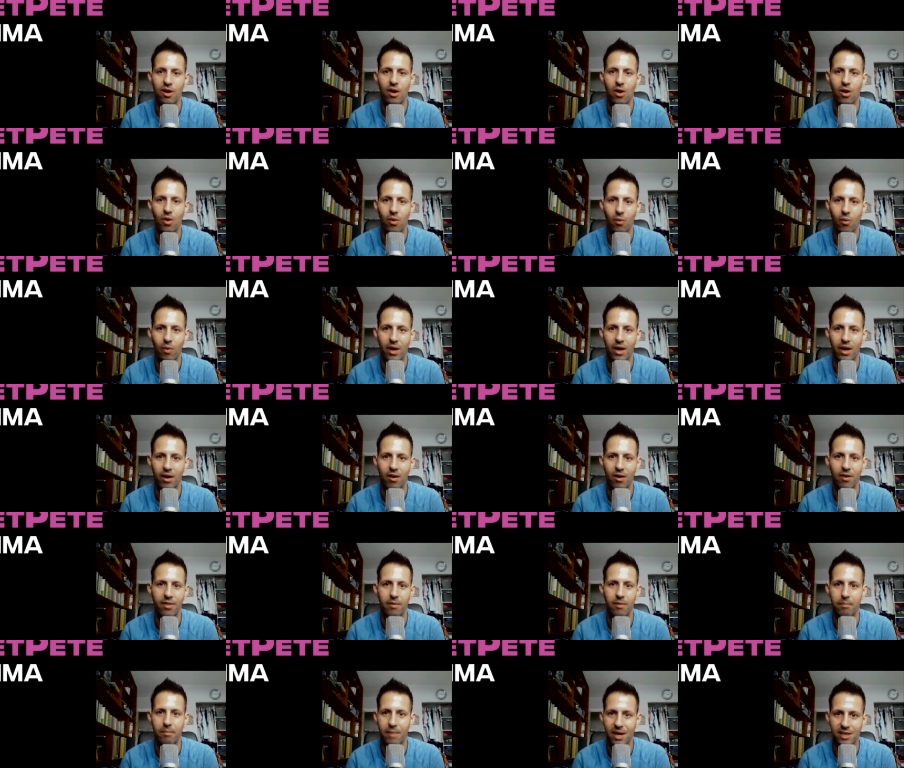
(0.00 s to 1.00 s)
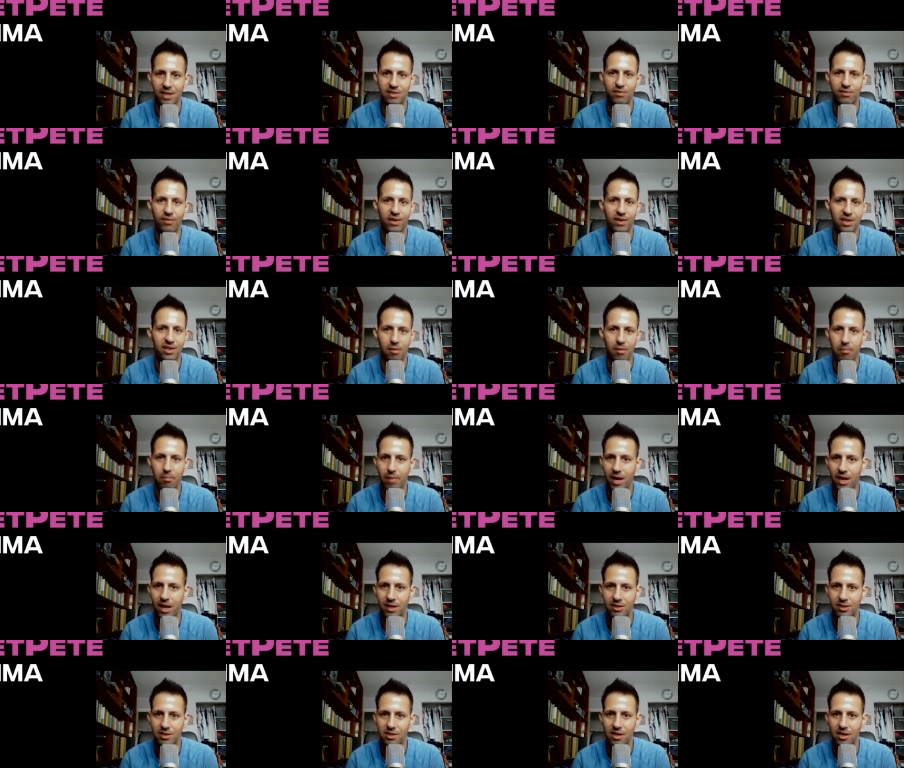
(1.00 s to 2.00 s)
where the best fight the
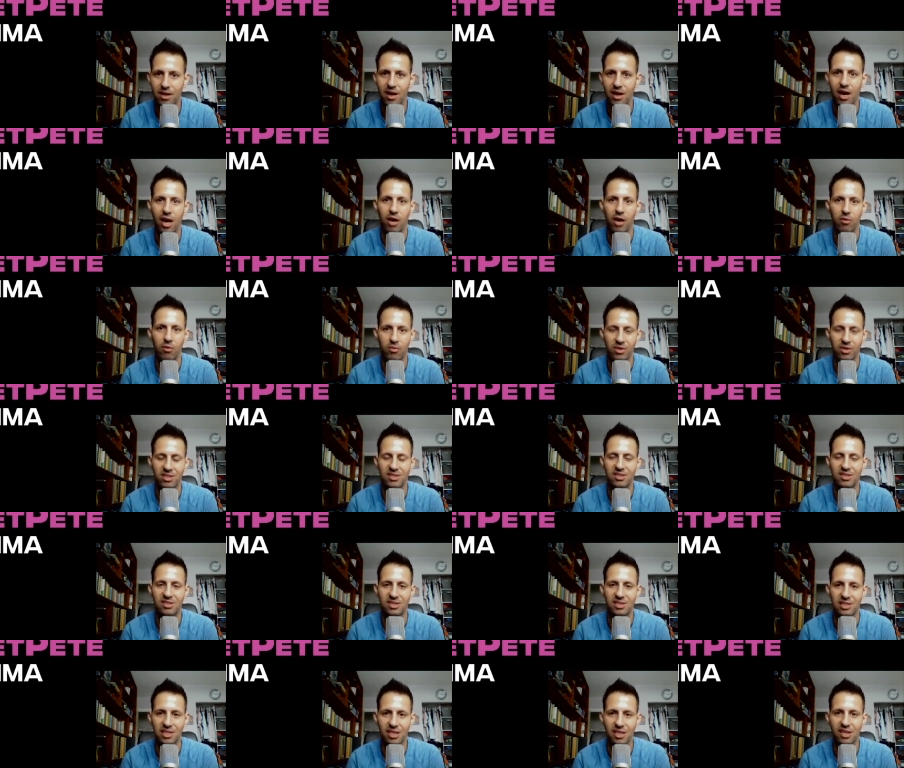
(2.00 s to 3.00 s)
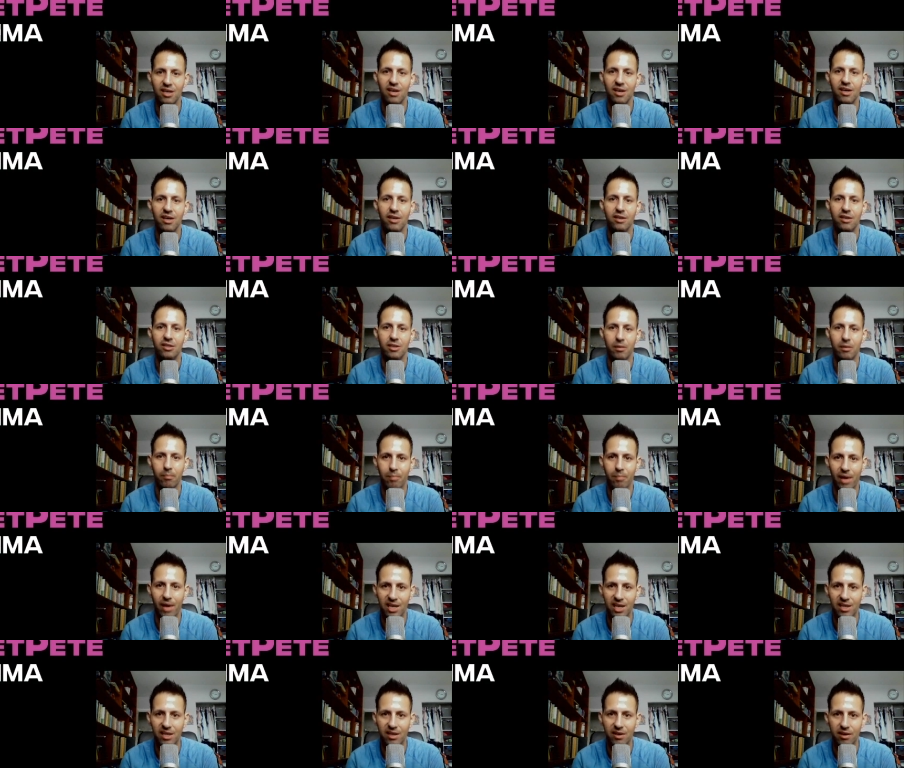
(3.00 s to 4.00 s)
best and we see
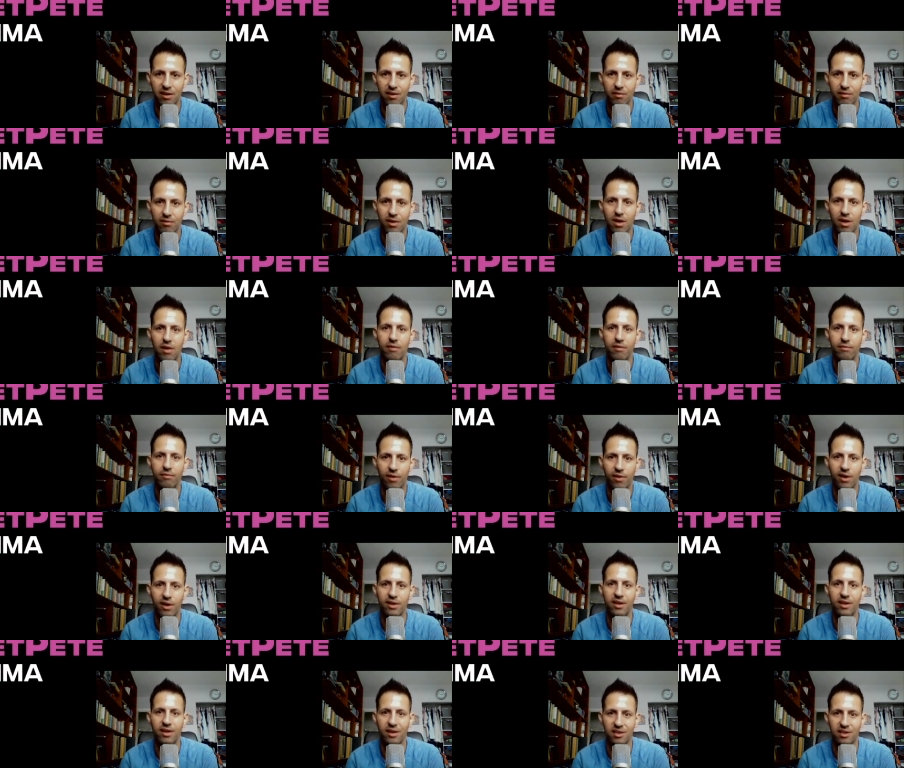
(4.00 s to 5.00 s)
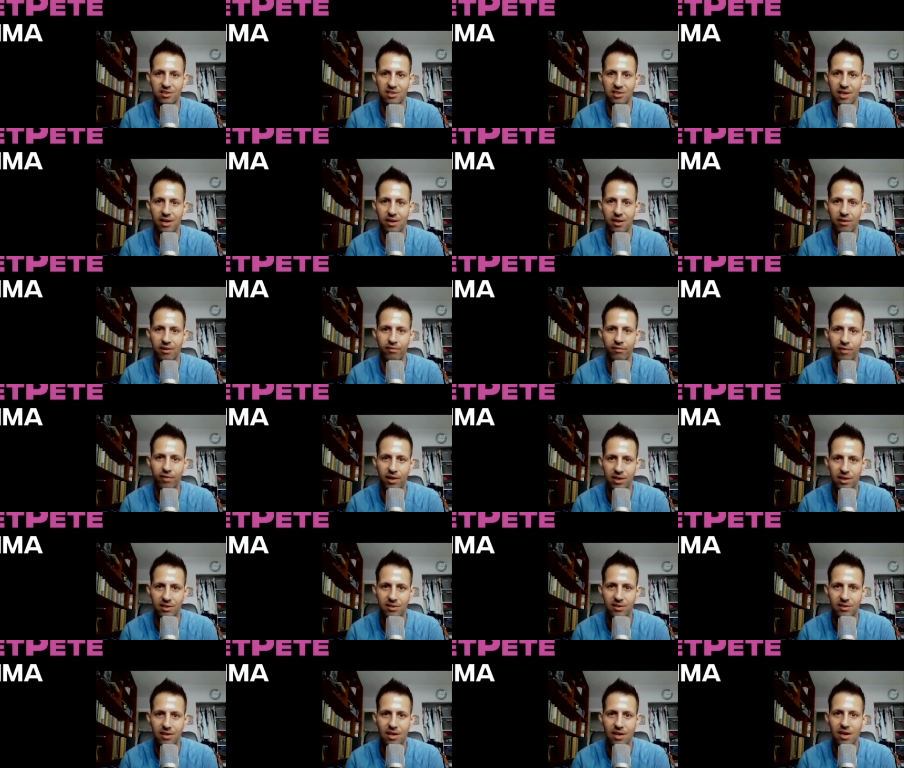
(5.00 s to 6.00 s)
competitive fun, exciting
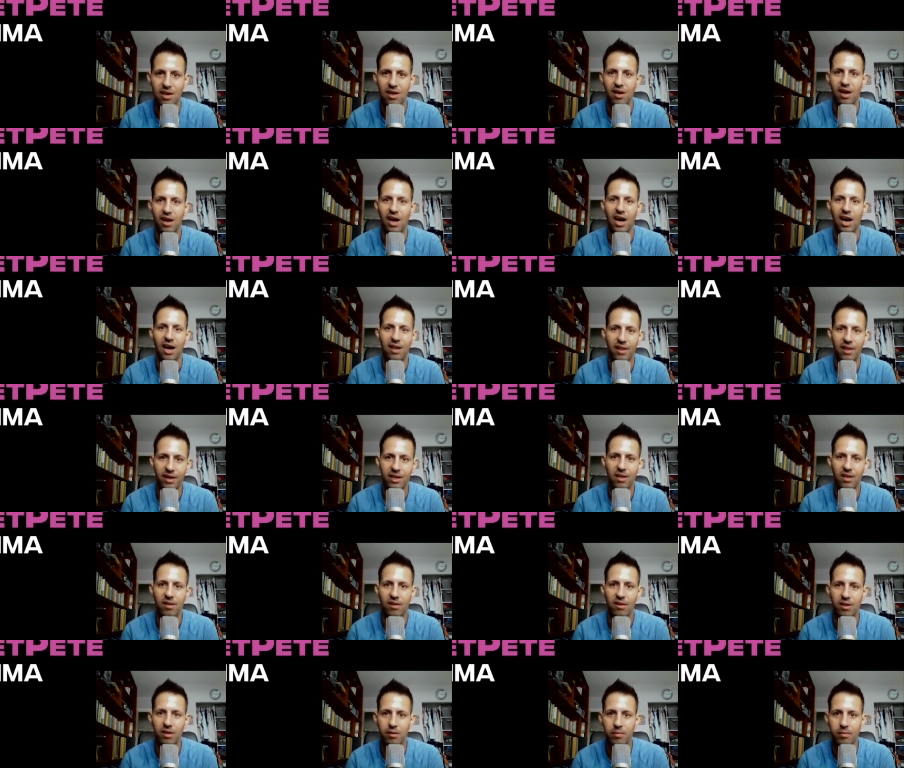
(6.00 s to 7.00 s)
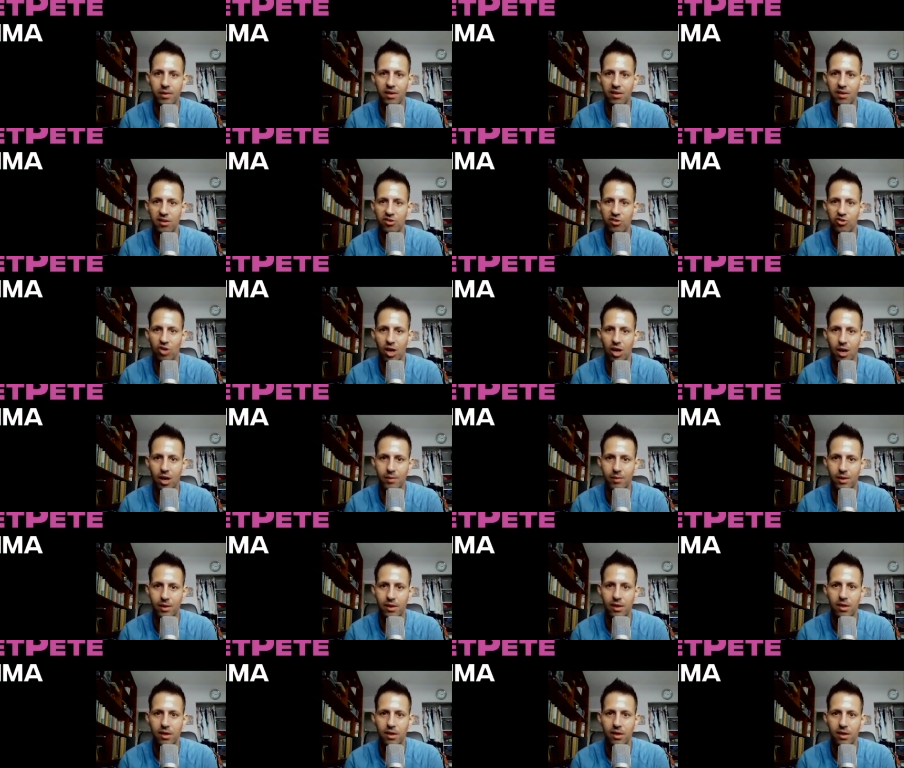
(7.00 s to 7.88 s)
fights. I like a little bit of the drama,